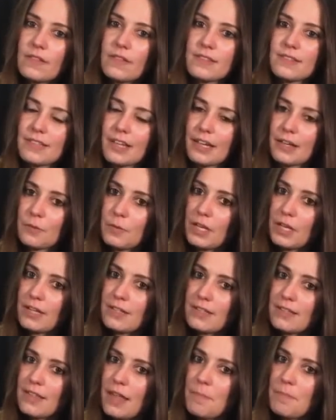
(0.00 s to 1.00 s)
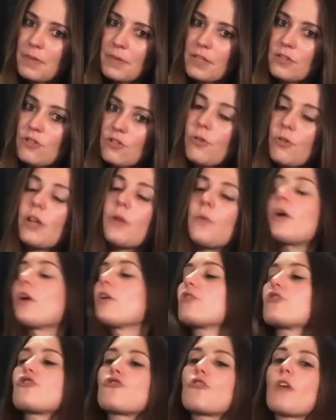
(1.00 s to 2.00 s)
The second we get to that B string,
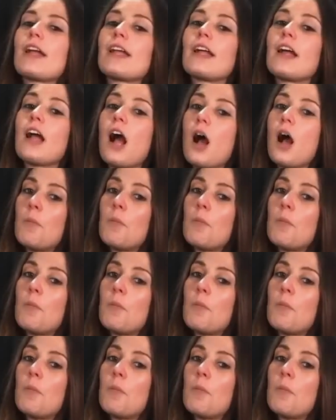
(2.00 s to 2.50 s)
we're striking